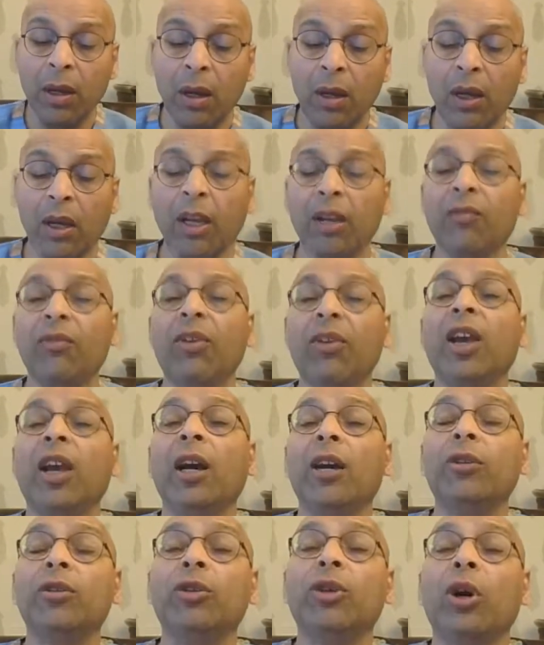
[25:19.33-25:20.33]
Again, we
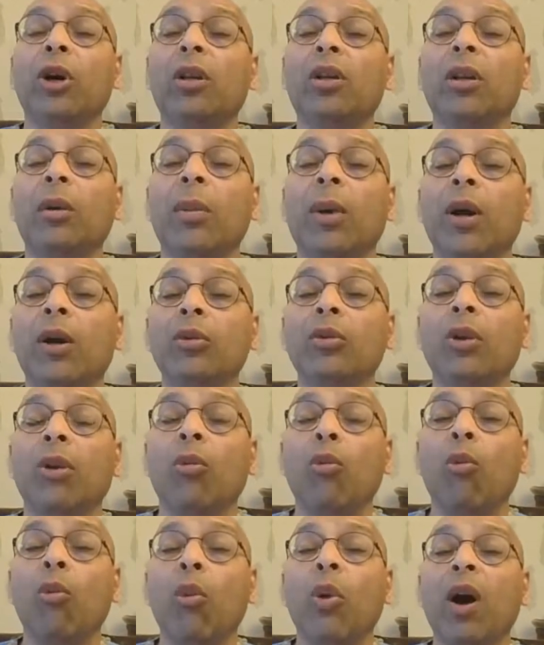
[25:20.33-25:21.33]
have talked about
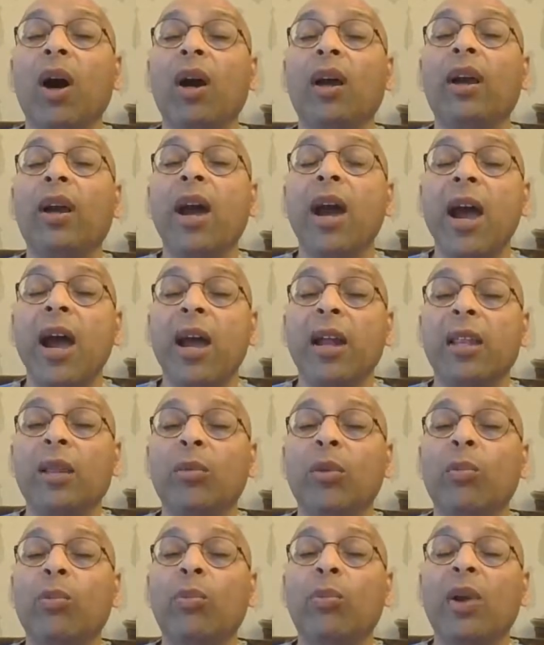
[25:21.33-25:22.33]
why
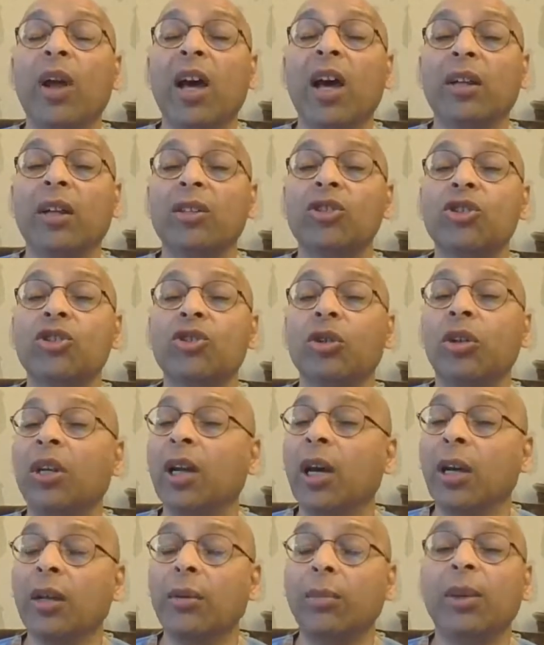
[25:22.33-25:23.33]
animal products should
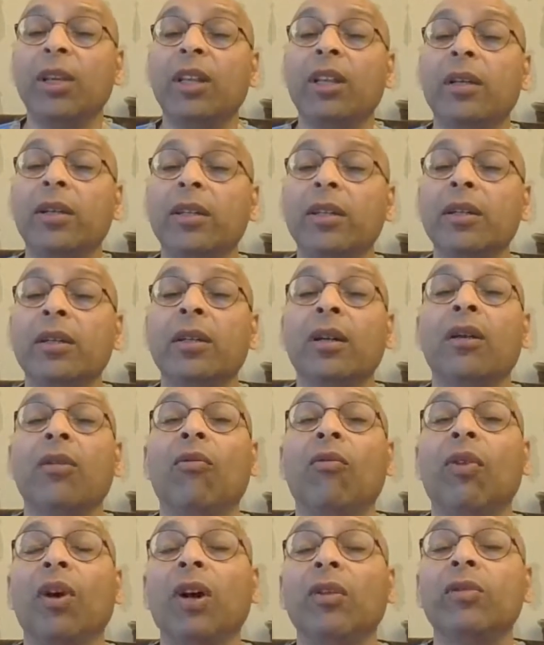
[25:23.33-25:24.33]
not be there,
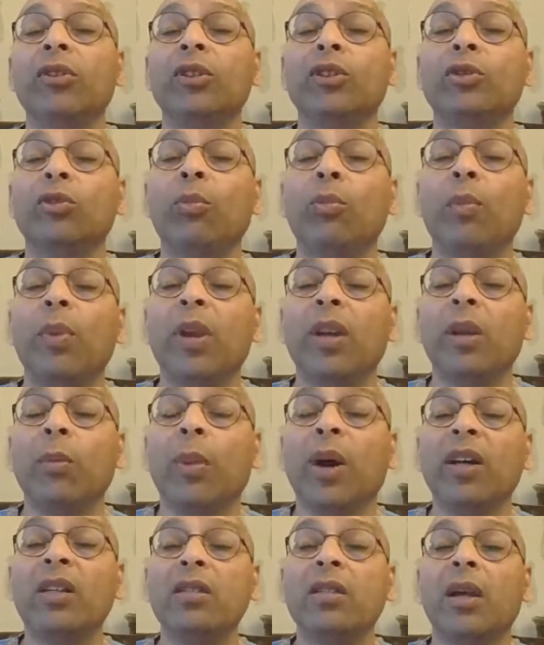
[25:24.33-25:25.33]
why we should
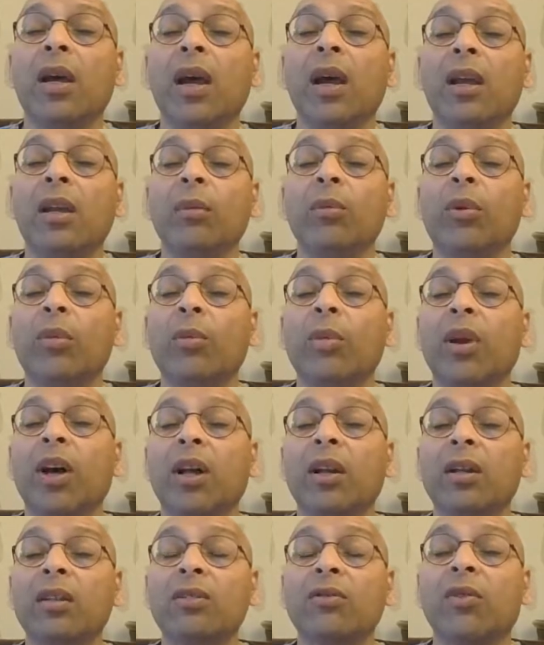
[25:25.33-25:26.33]
minimize the animal
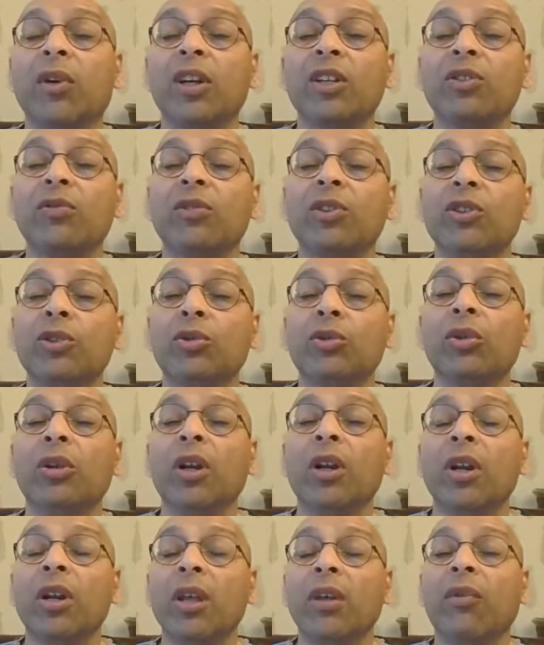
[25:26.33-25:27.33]
products, why we should
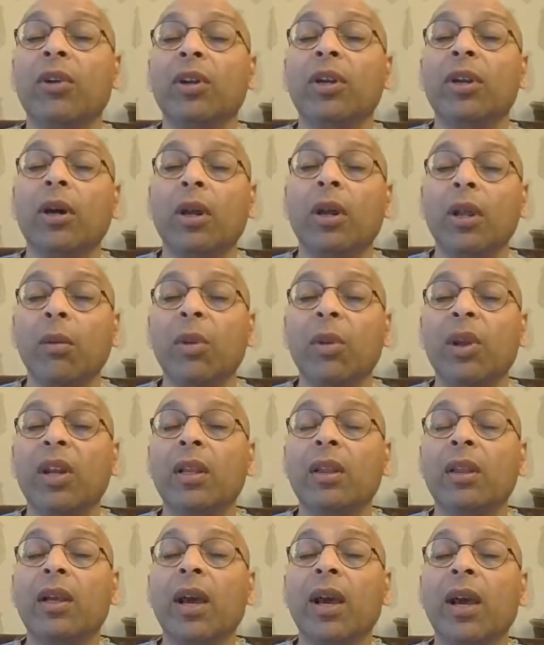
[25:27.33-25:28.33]
even
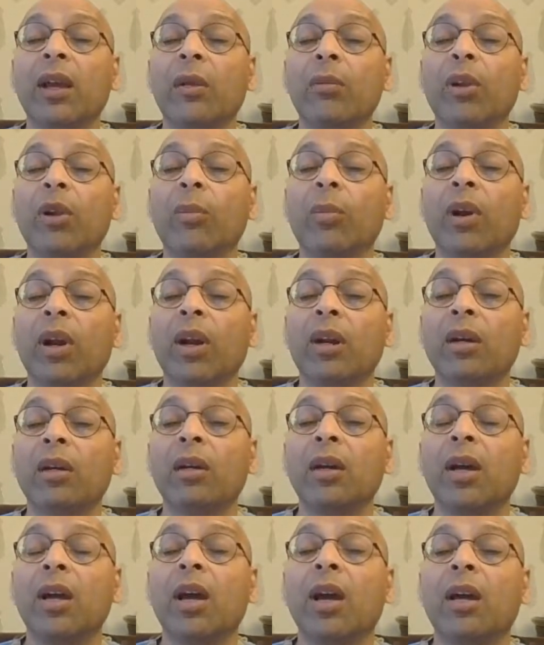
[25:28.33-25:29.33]
eliminate the animal
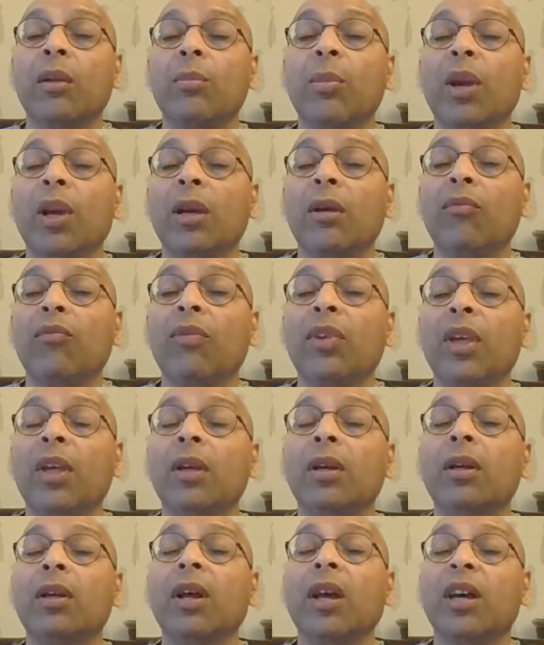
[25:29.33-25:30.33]
product and become
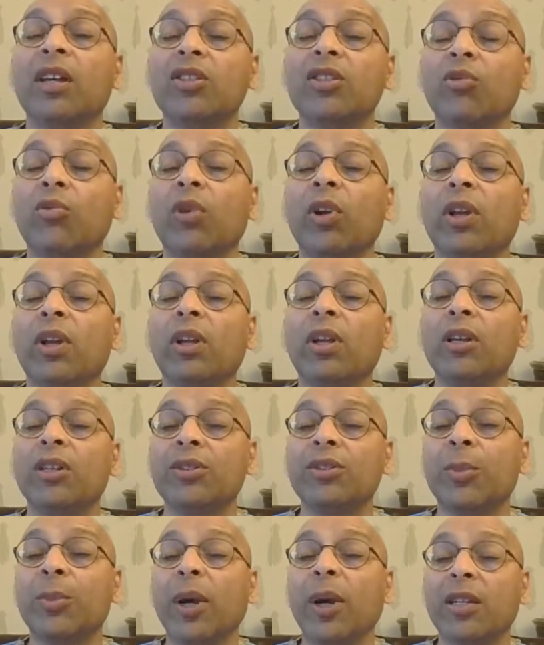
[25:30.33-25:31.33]
vegan as quickly as
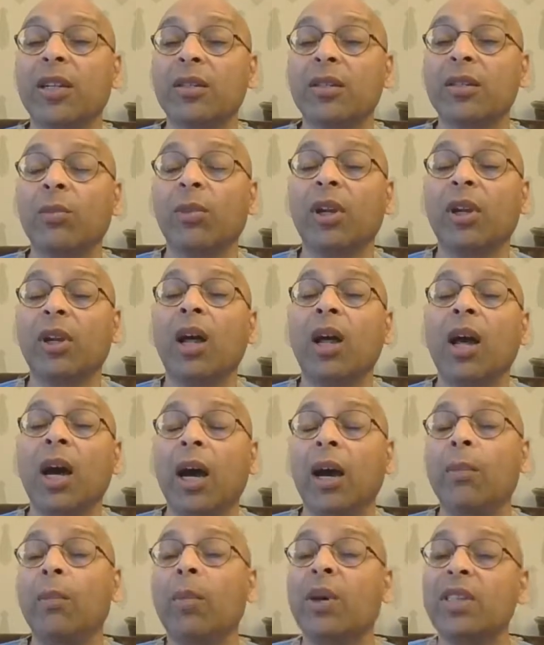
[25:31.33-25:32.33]
possible.
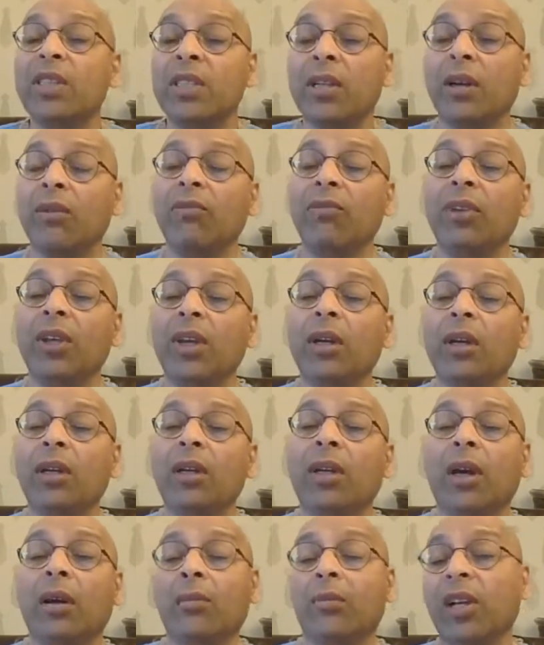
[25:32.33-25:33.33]
I'm myself vegan.
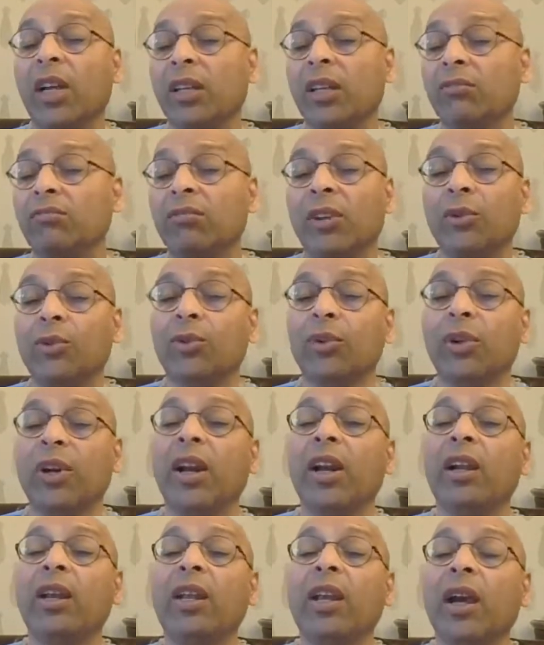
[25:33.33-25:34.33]
I'm like
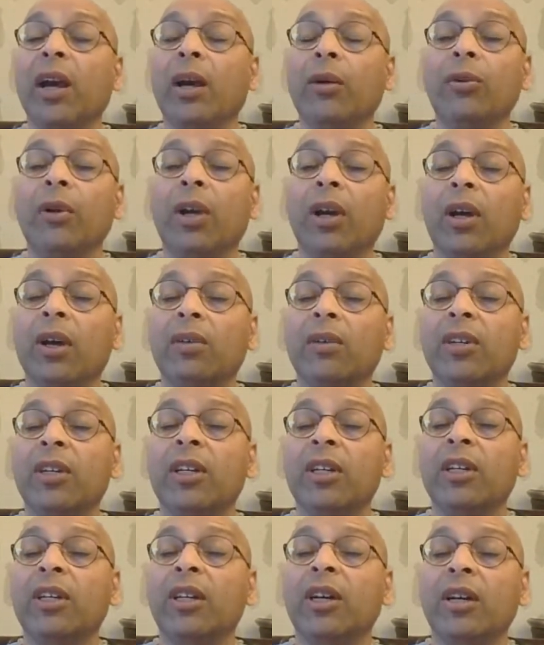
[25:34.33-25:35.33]
rarely I would have
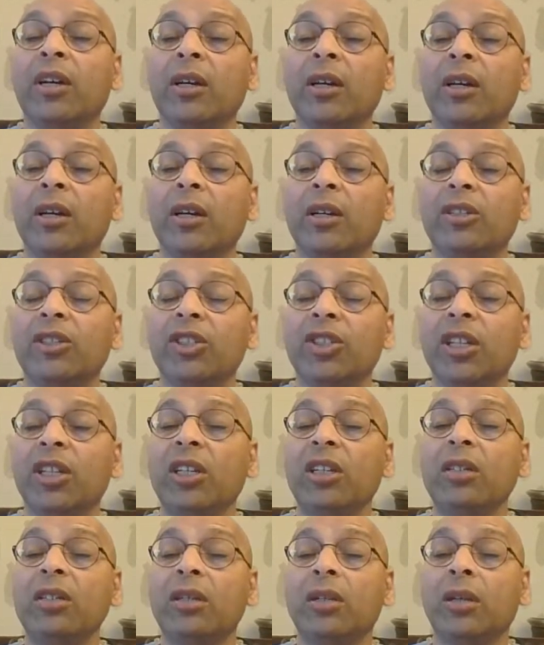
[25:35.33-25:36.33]
a
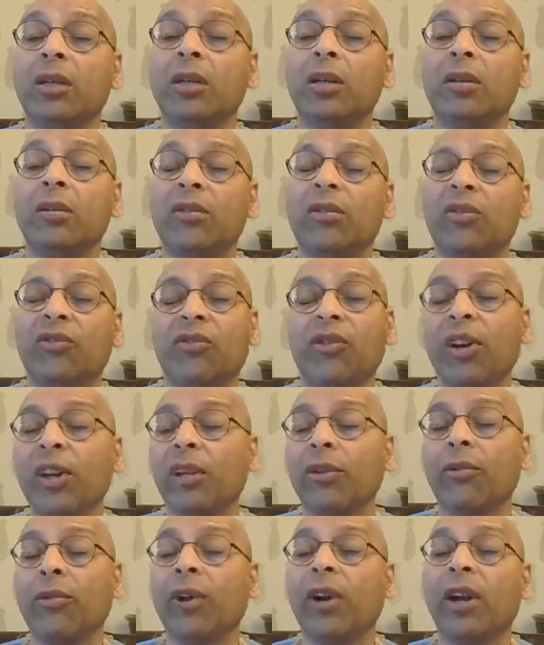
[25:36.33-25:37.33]
cheese,
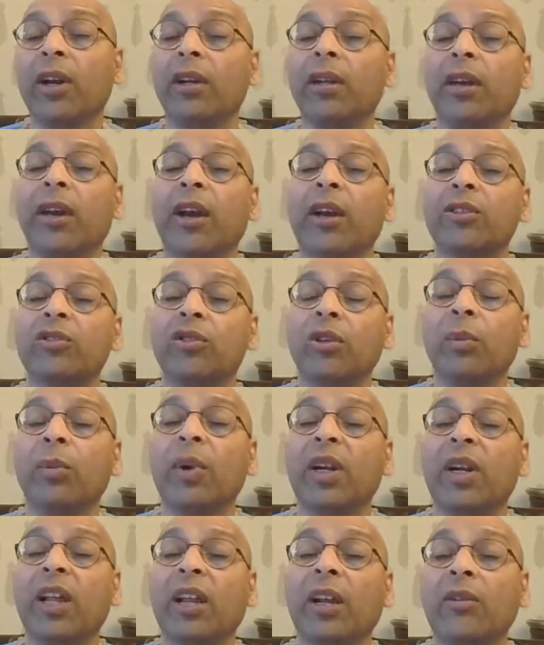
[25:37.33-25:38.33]
very rarely actually,
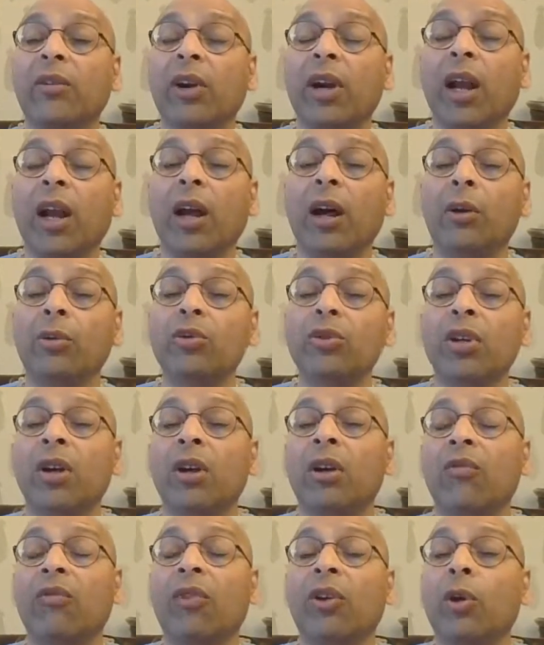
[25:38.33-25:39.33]
but at our house,
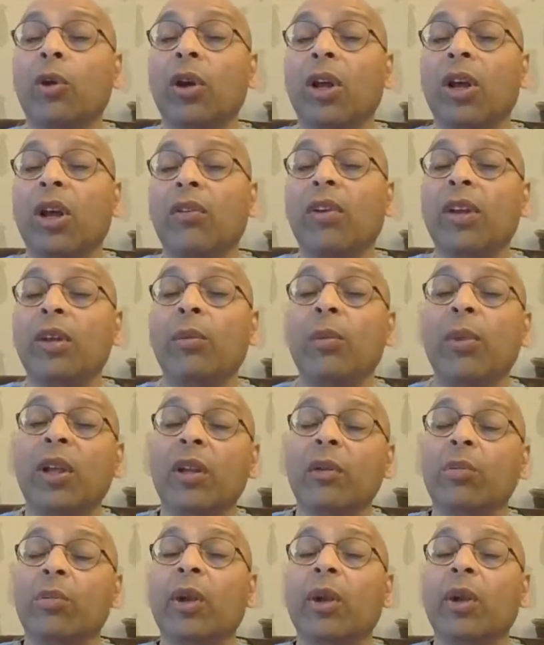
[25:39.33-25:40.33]
we don't have any
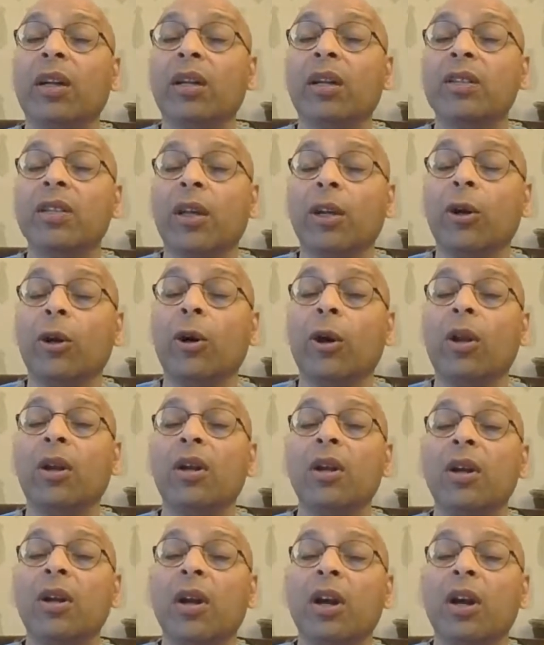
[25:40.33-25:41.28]
milk products at all.